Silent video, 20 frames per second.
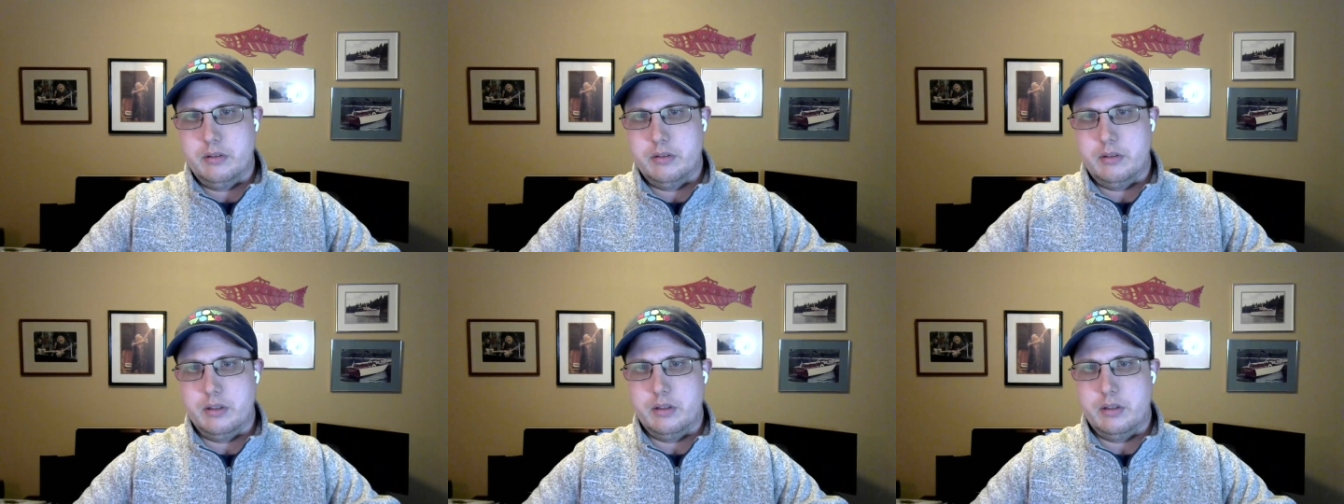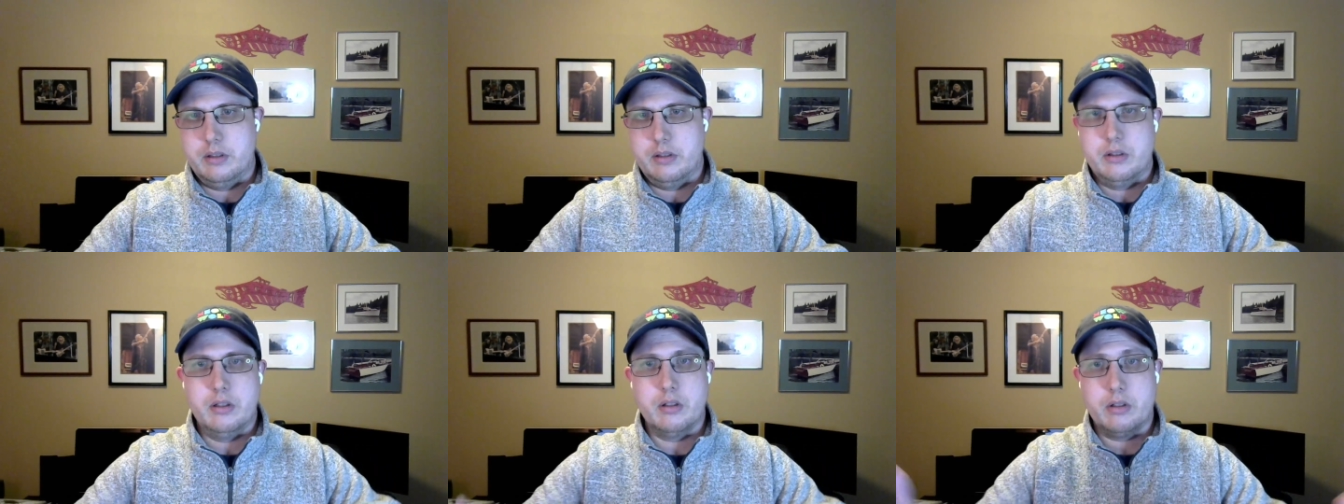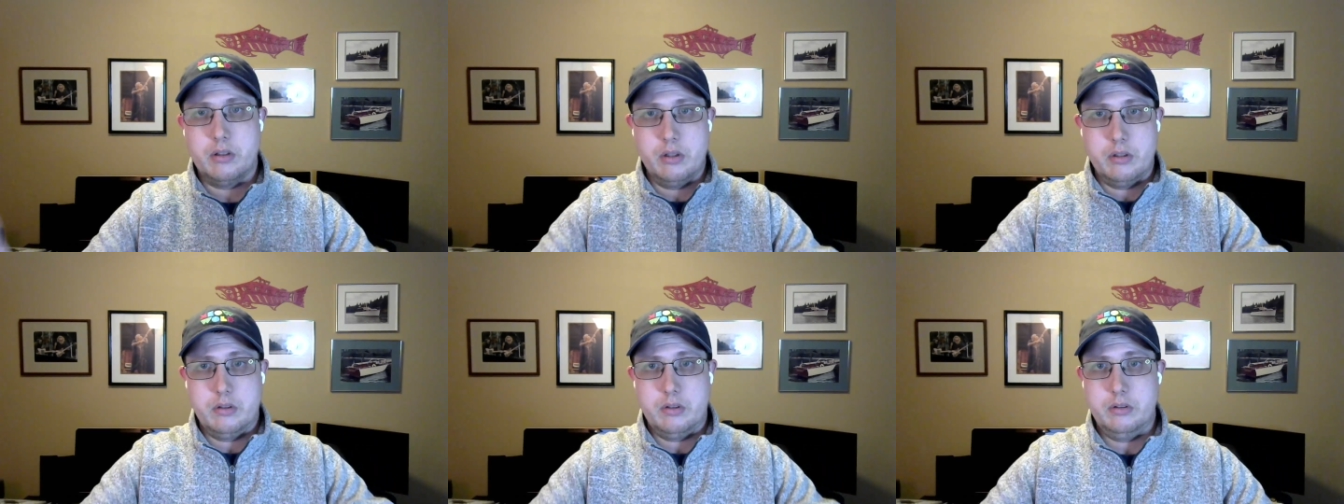the the
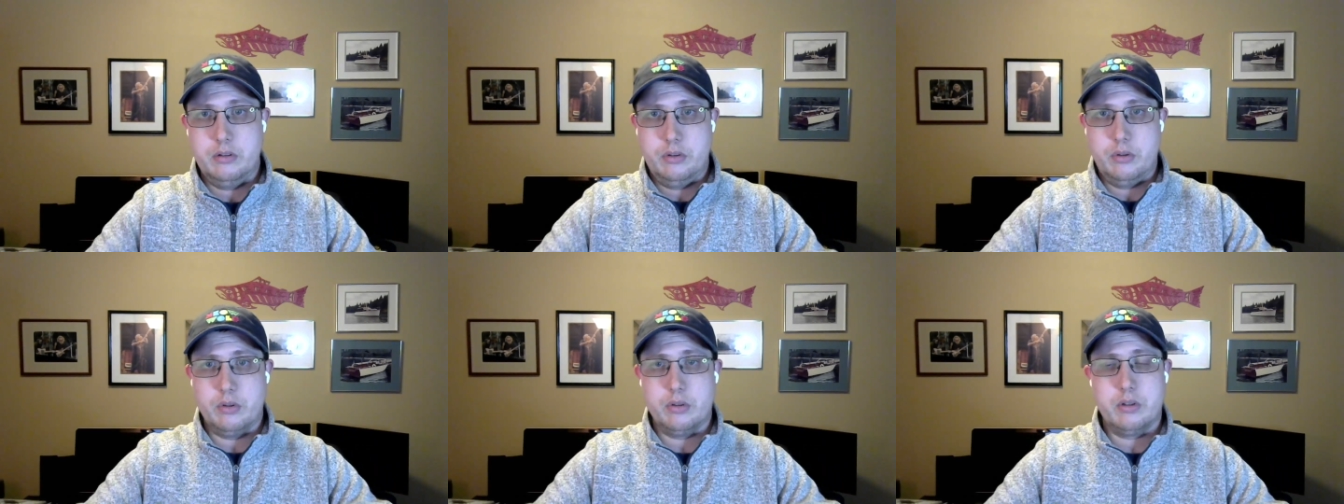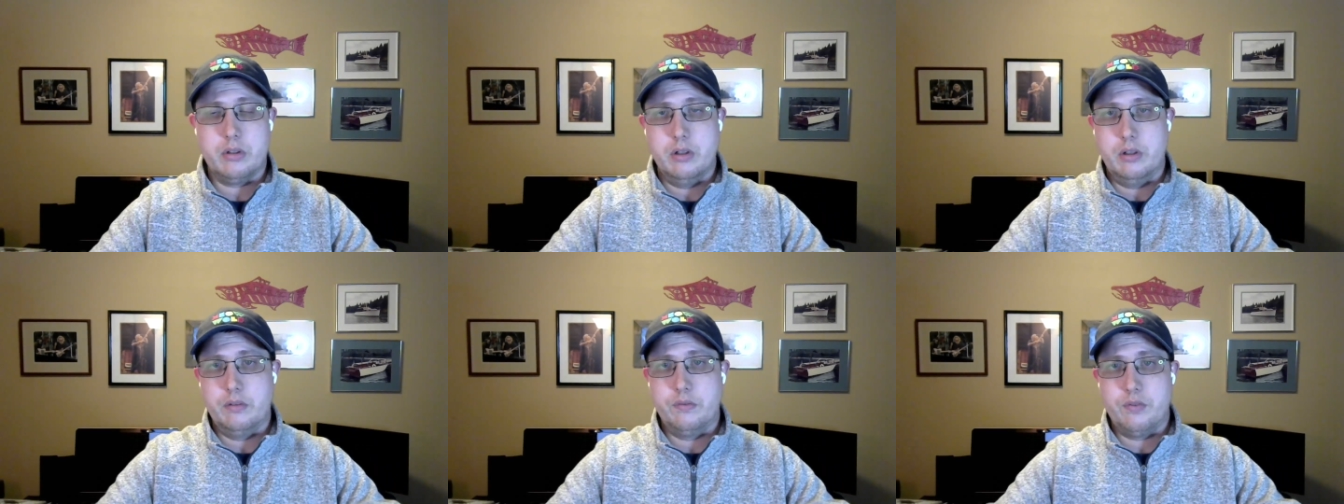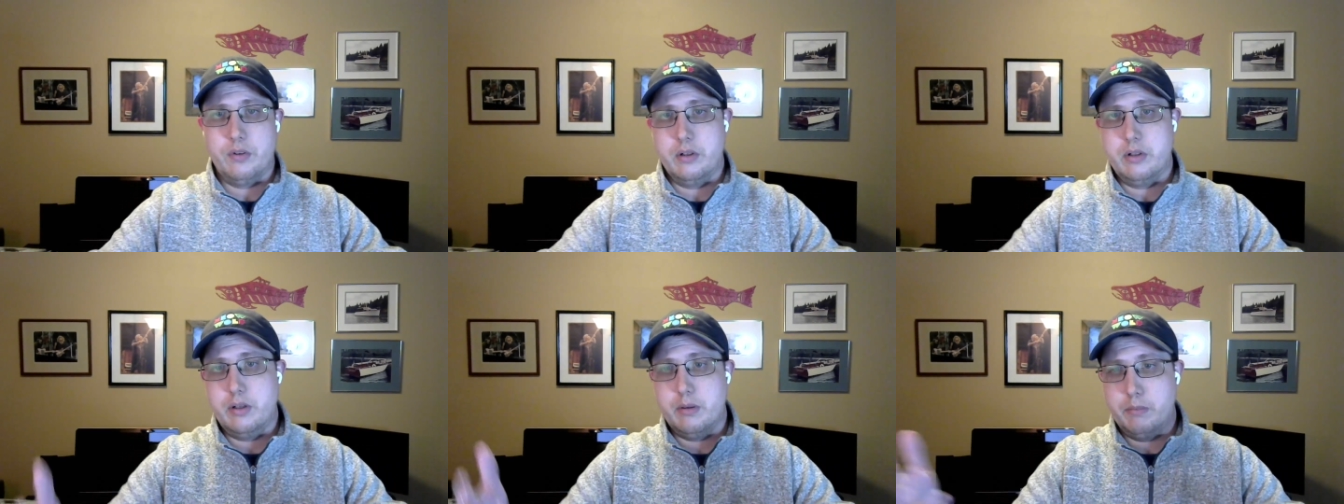source code
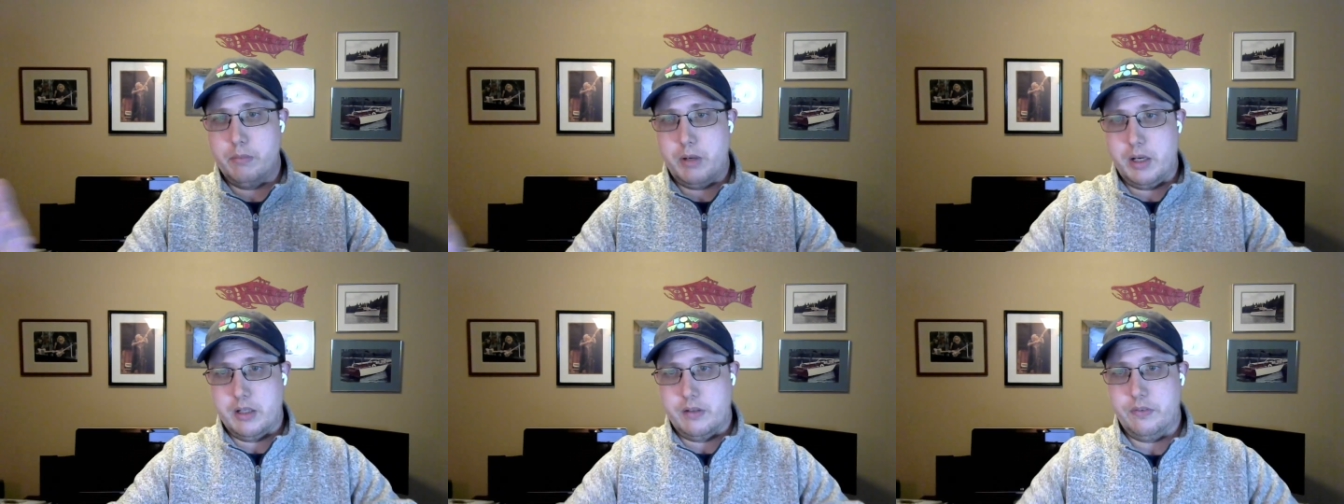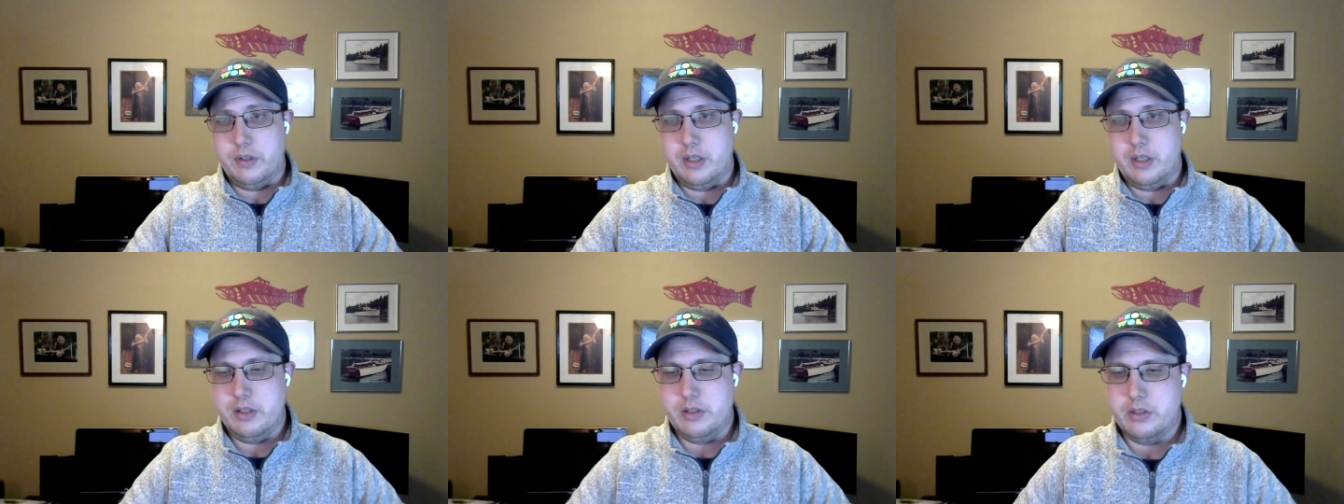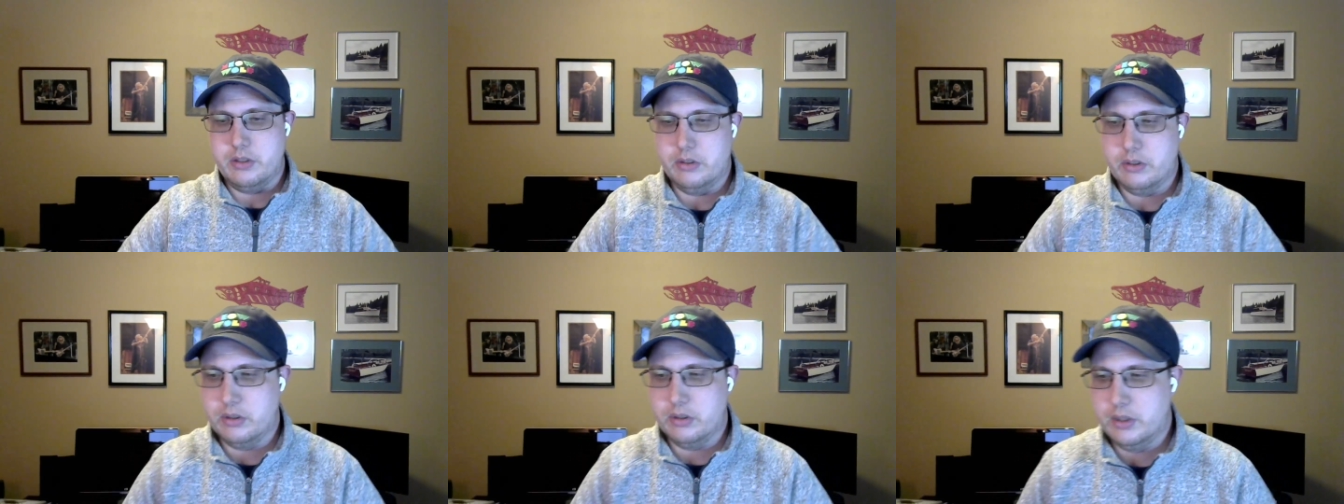for your
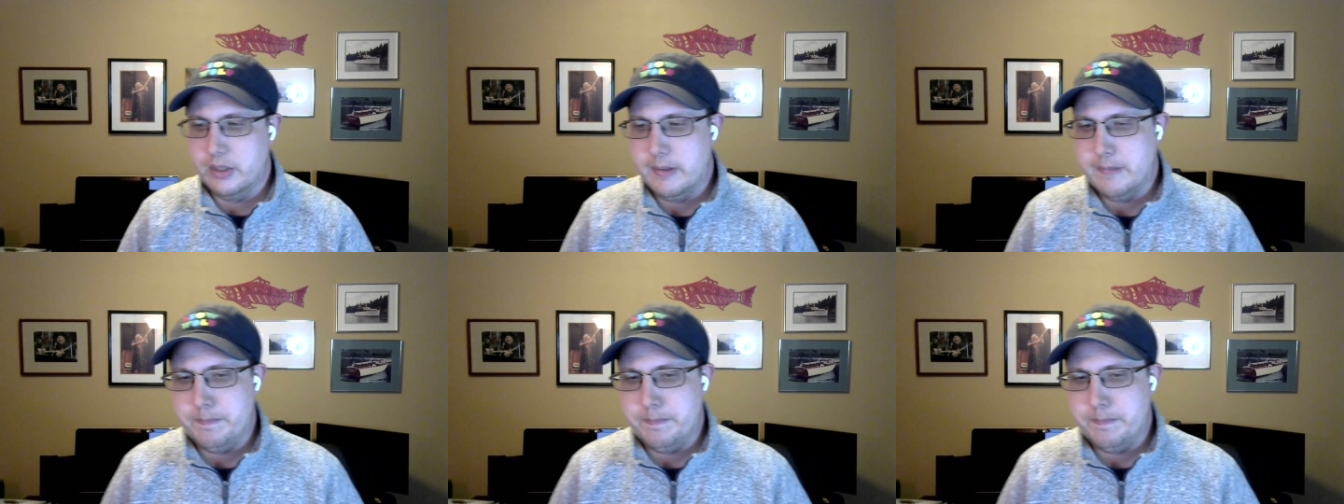modifications.